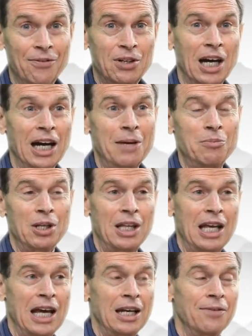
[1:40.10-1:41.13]
of time to
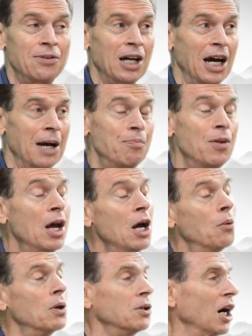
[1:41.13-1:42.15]
the end of time.
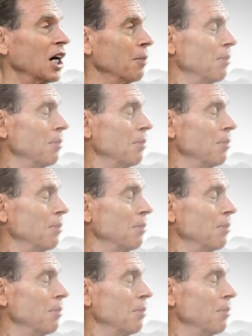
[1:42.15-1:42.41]
We'll talk